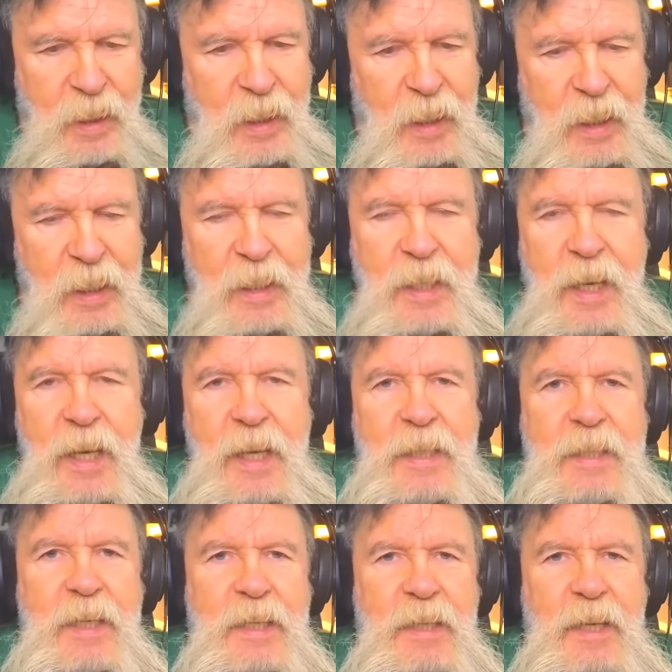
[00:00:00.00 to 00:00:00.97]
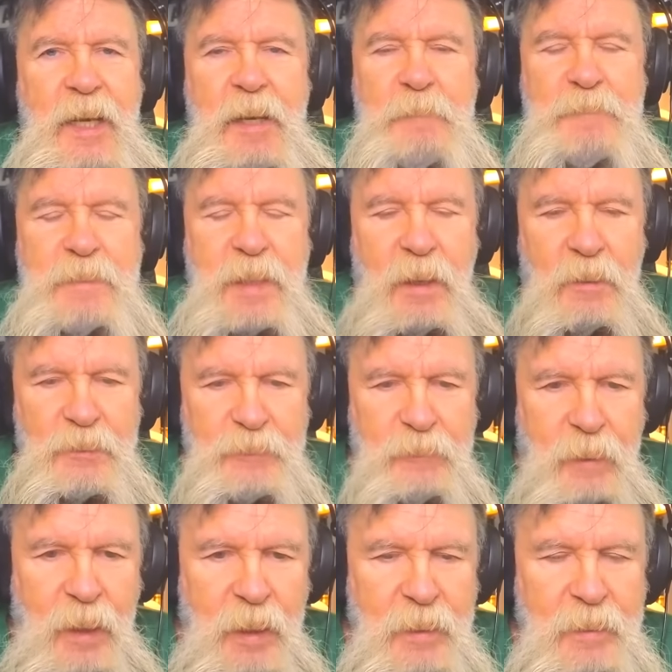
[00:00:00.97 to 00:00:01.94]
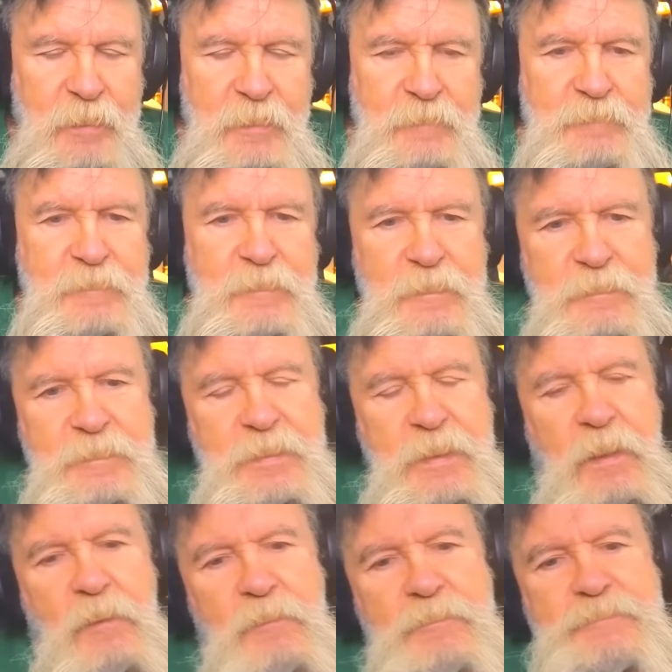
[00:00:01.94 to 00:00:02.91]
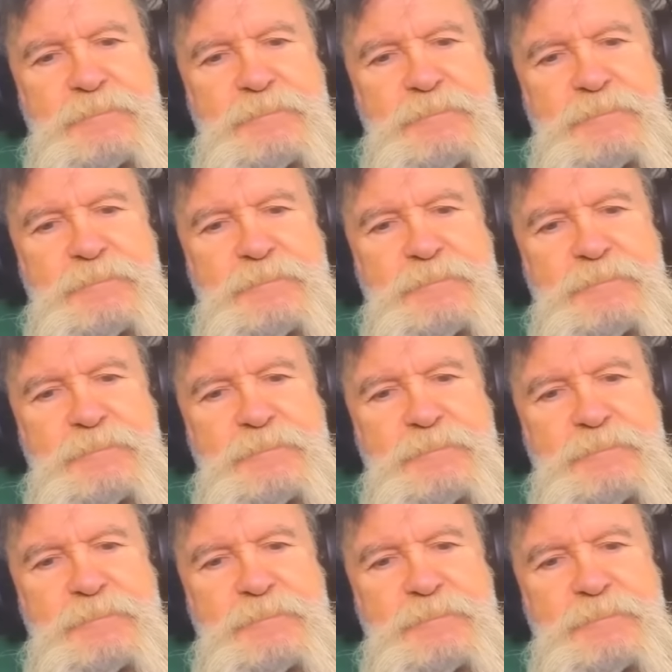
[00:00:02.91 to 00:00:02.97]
he can't get a hip toss right. So